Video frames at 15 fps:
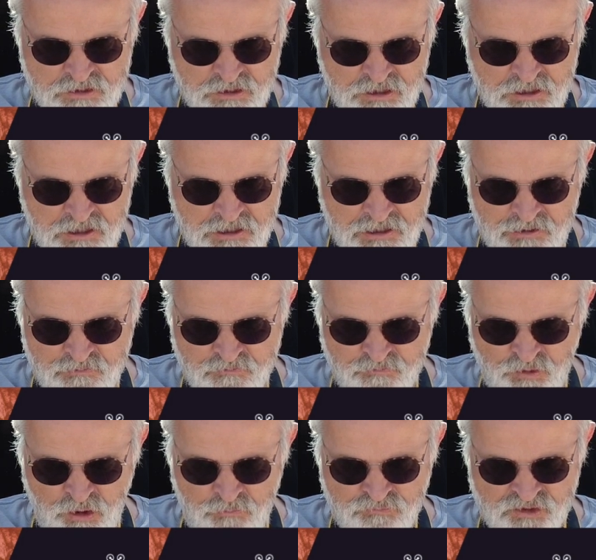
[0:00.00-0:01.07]
Um,
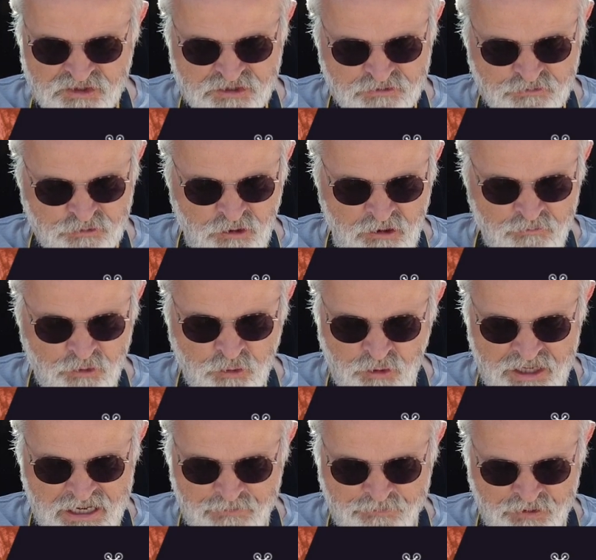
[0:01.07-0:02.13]
I'm just I'm
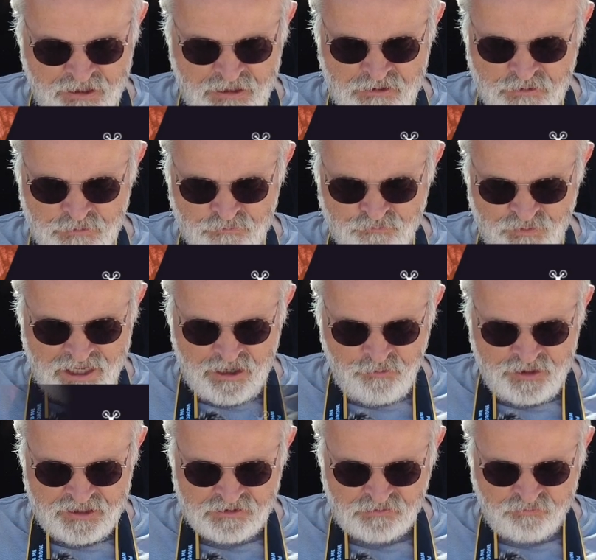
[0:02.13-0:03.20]
quite happy how
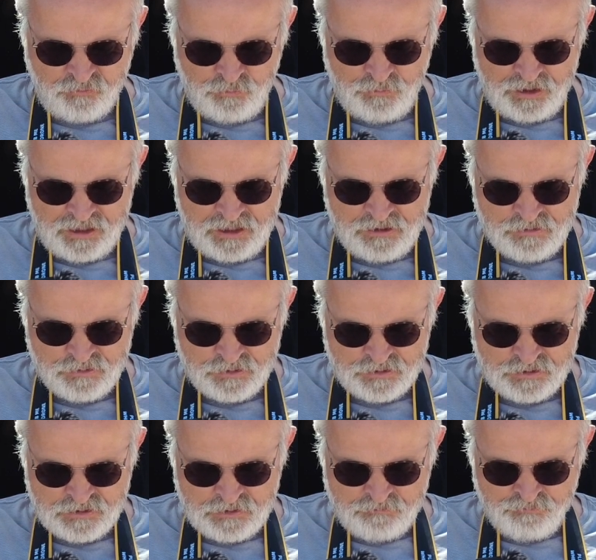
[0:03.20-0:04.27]
it is for me,
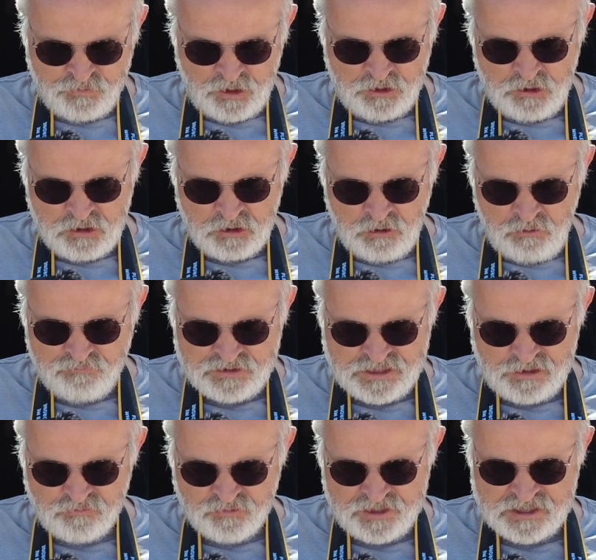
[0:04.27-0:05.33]
and you can
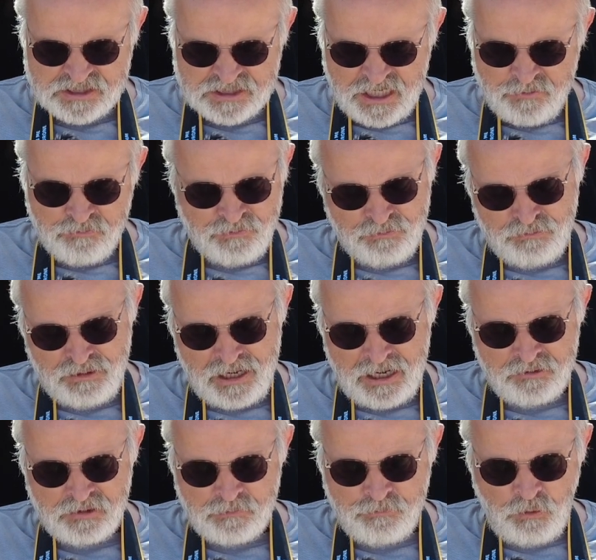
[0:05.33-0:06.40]
obviously reset
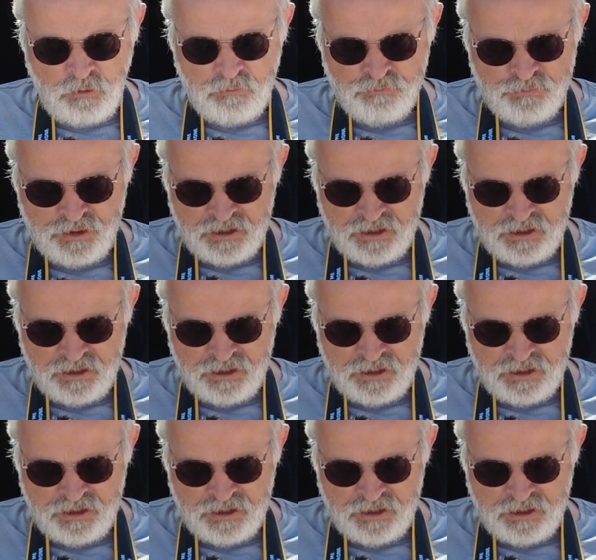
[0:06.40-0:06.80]
at the bottom